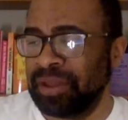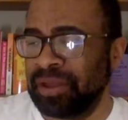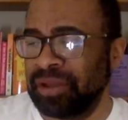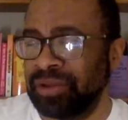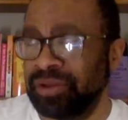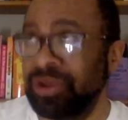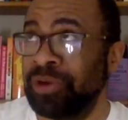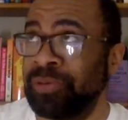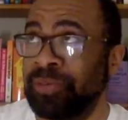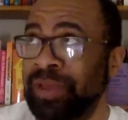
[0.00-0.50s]

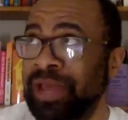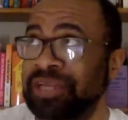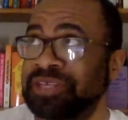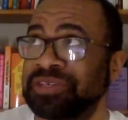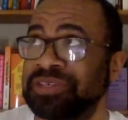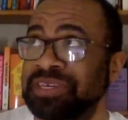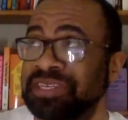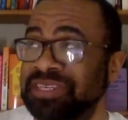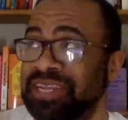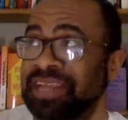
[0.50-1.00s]
No,
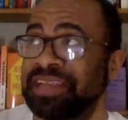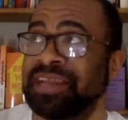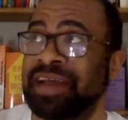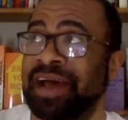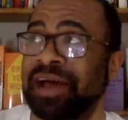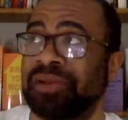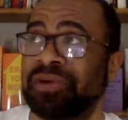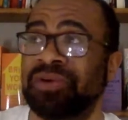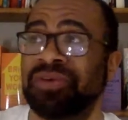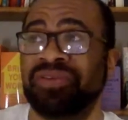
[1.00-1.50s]
actually ten
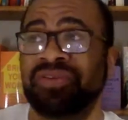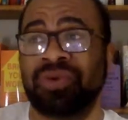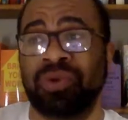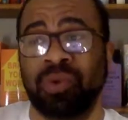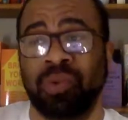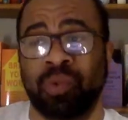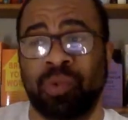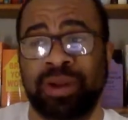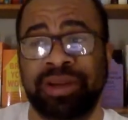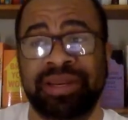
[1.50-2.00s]
dollars,
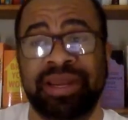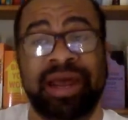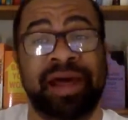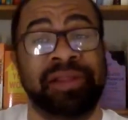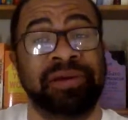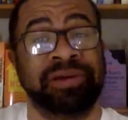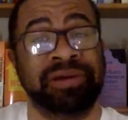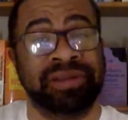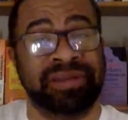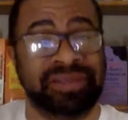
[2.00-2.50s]
one
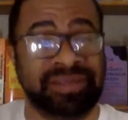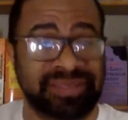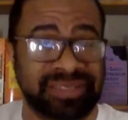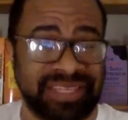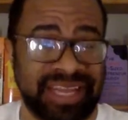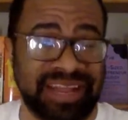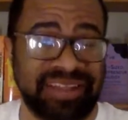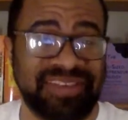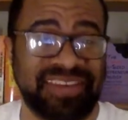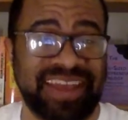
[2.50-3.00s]
dollar,
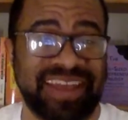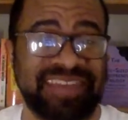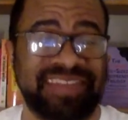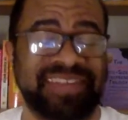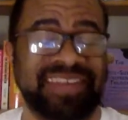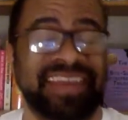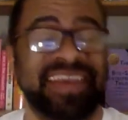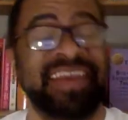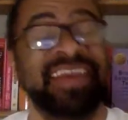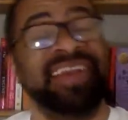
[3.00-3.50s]
ten
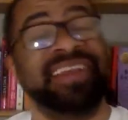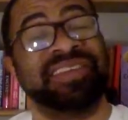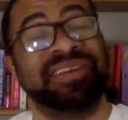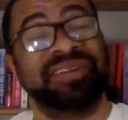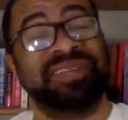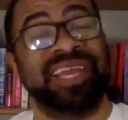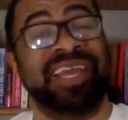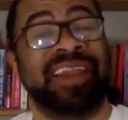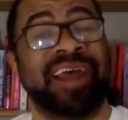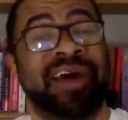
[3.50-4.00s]
cents. So
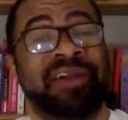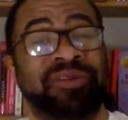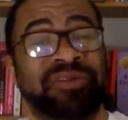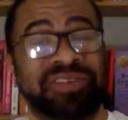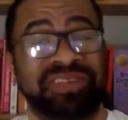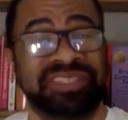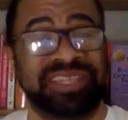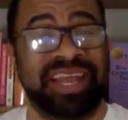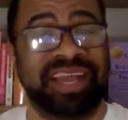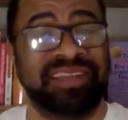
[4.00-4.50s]
ten dollars
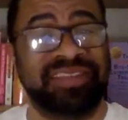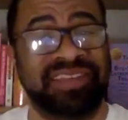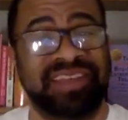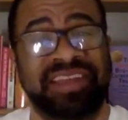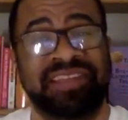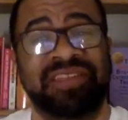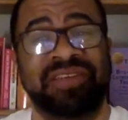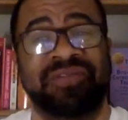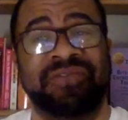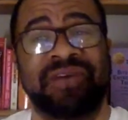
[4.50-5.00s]
and ten
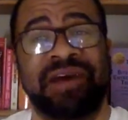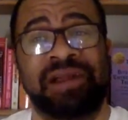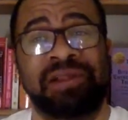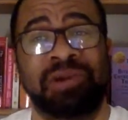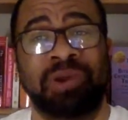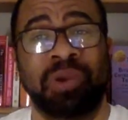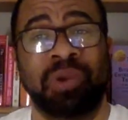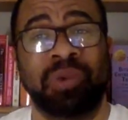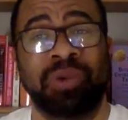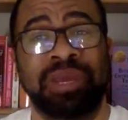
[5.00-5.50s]
cents the
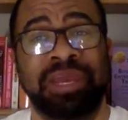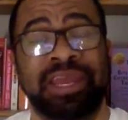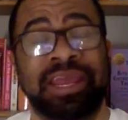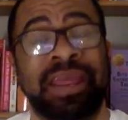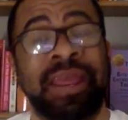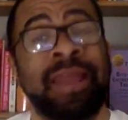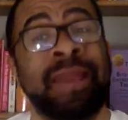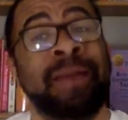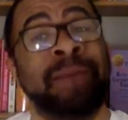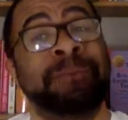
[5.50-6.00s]
following week.
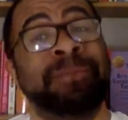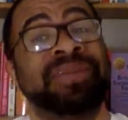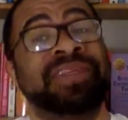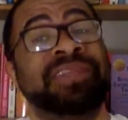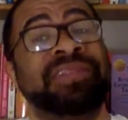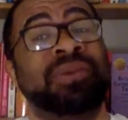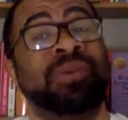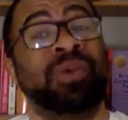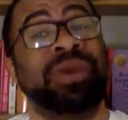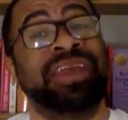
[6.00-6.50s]
But then
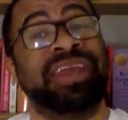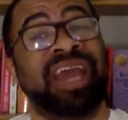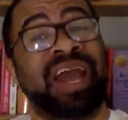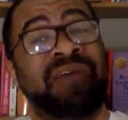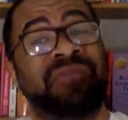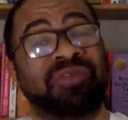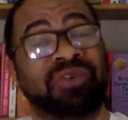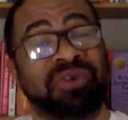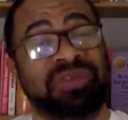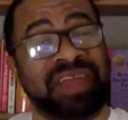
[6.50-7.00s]
the week
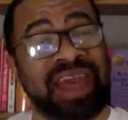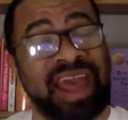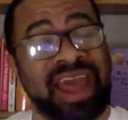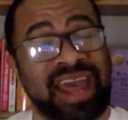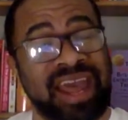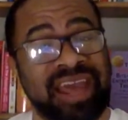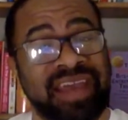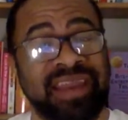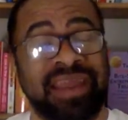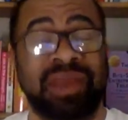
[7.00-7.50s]
after
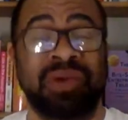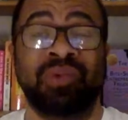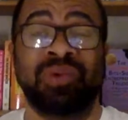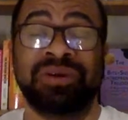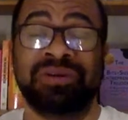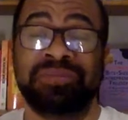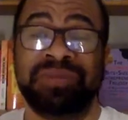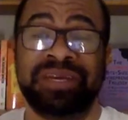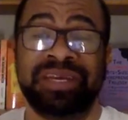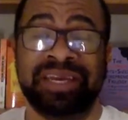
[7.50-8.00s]
that, it
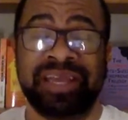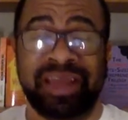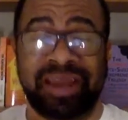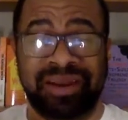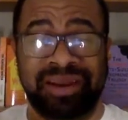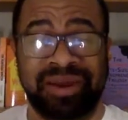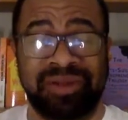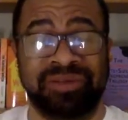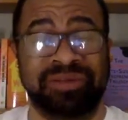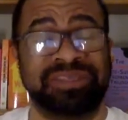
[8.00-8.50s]
wouldn't be
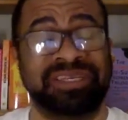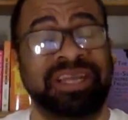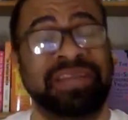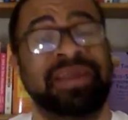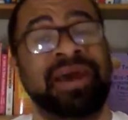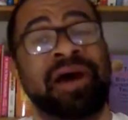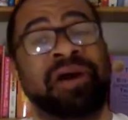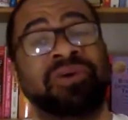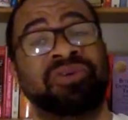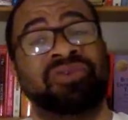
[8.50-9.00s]
another ten
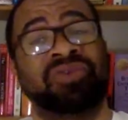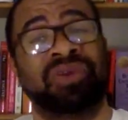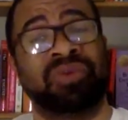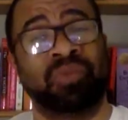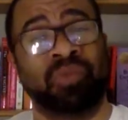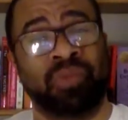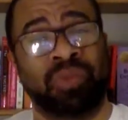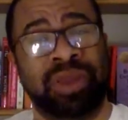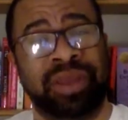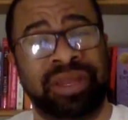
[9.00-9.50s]
dollars
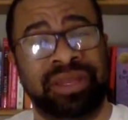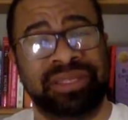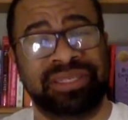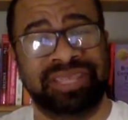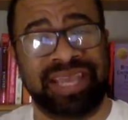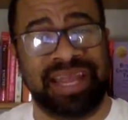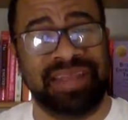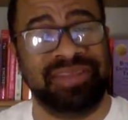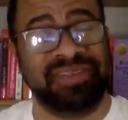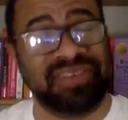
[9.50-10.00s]
and
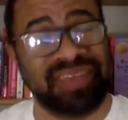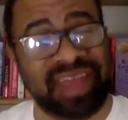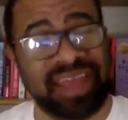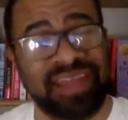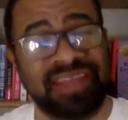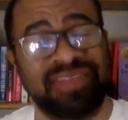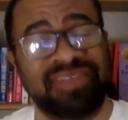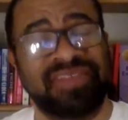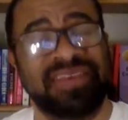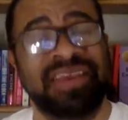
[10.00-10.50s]
ten
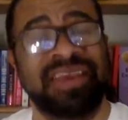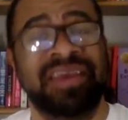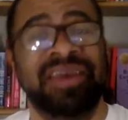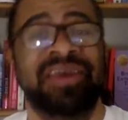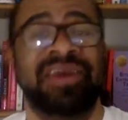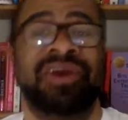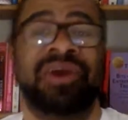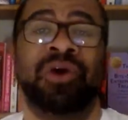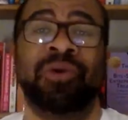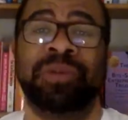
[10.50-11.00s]
cents.
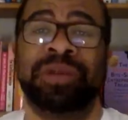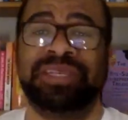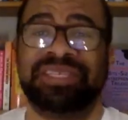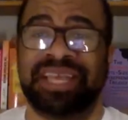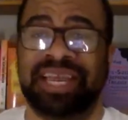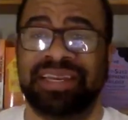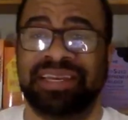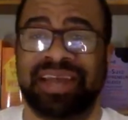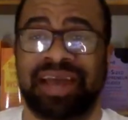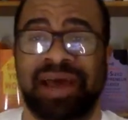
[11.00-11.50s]
It would be
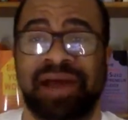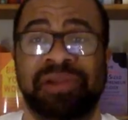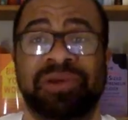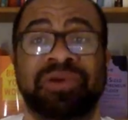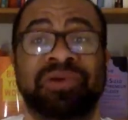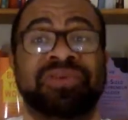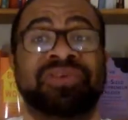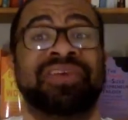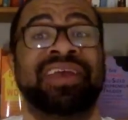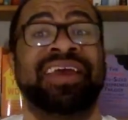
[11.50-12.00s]
ten
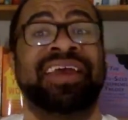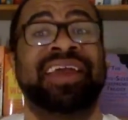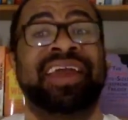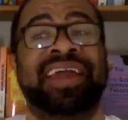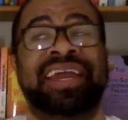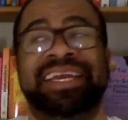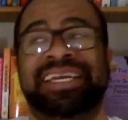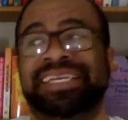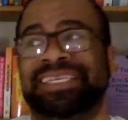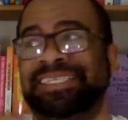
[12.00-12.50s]
dollars
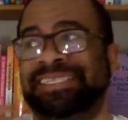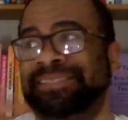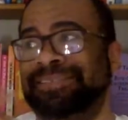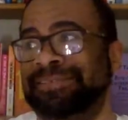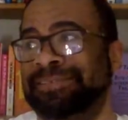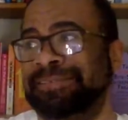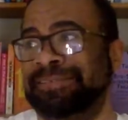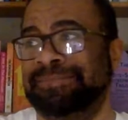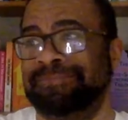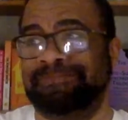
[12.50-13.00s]

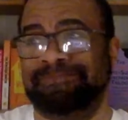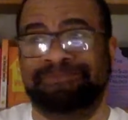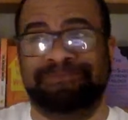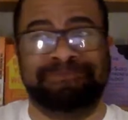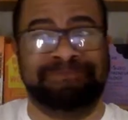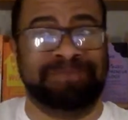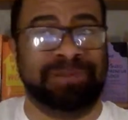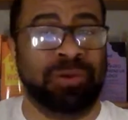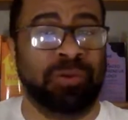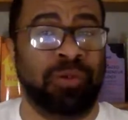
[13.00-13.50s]
and
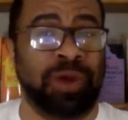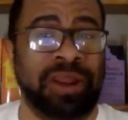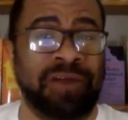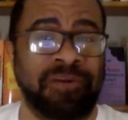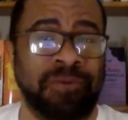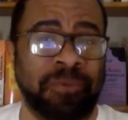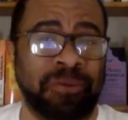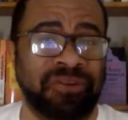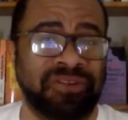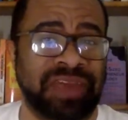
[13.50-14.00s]
whatever
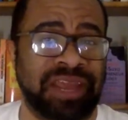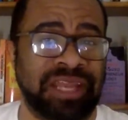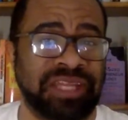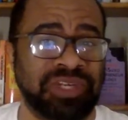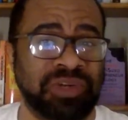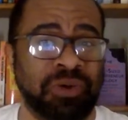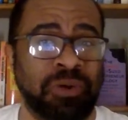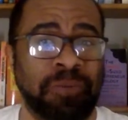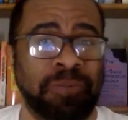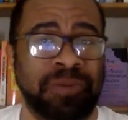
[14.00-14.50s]
percentage it
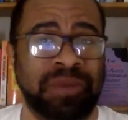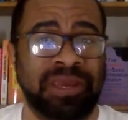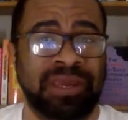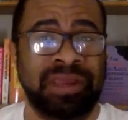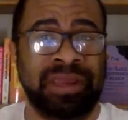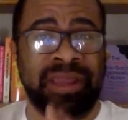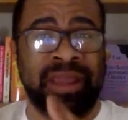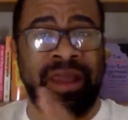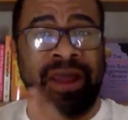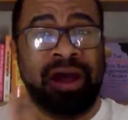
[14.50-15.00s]
would be
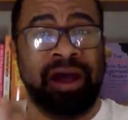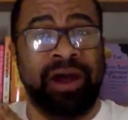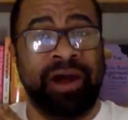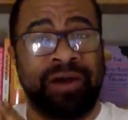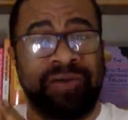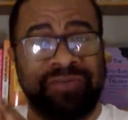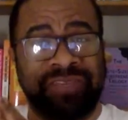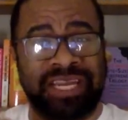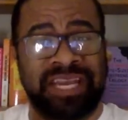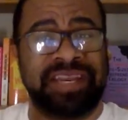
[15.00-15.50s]

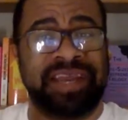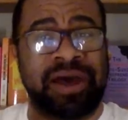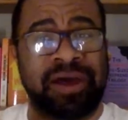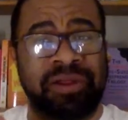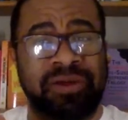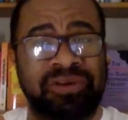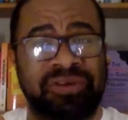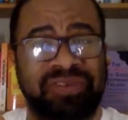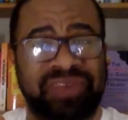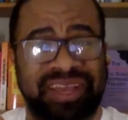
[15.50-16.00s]
of ten
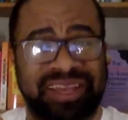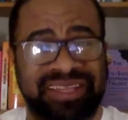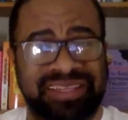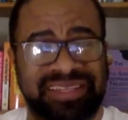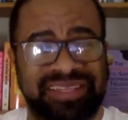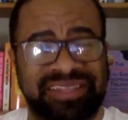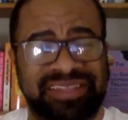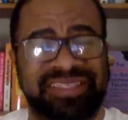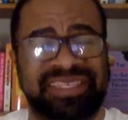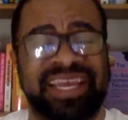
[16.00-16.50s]
dollars and
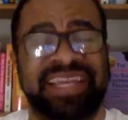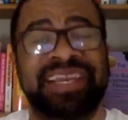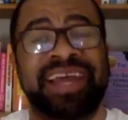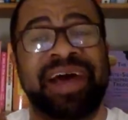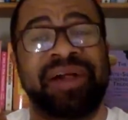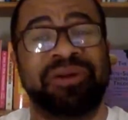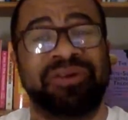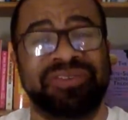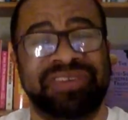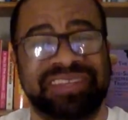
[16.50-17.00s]
ten
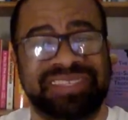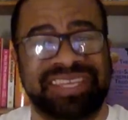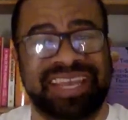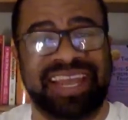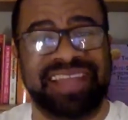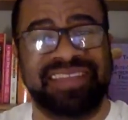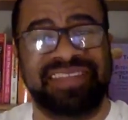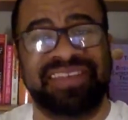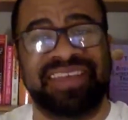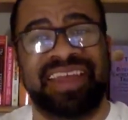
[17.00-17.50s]
dollars and
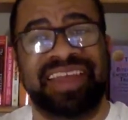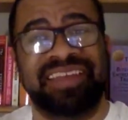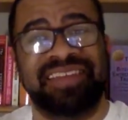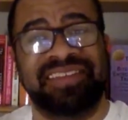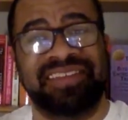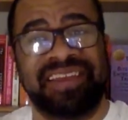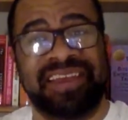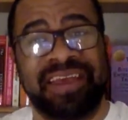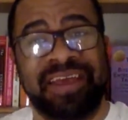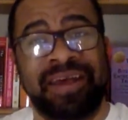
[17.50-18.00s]
ten
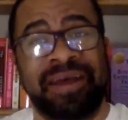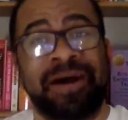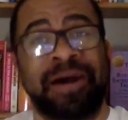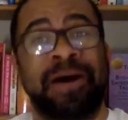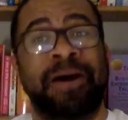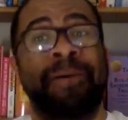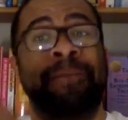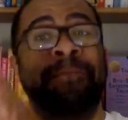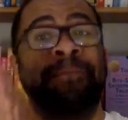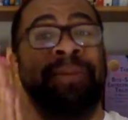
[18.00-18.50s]
cents
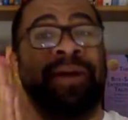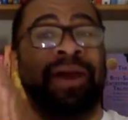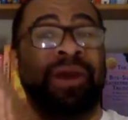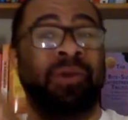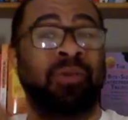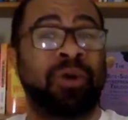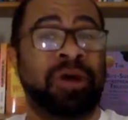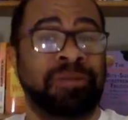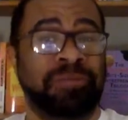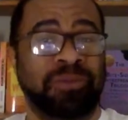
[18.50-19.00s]
up by
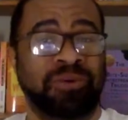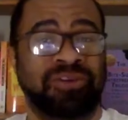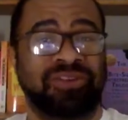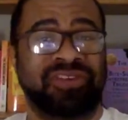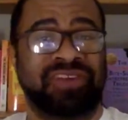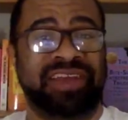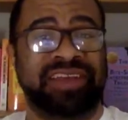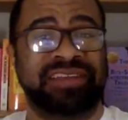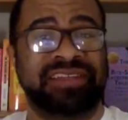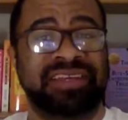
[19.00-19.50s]
one
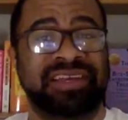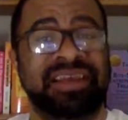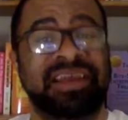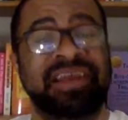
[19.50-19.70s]
percent.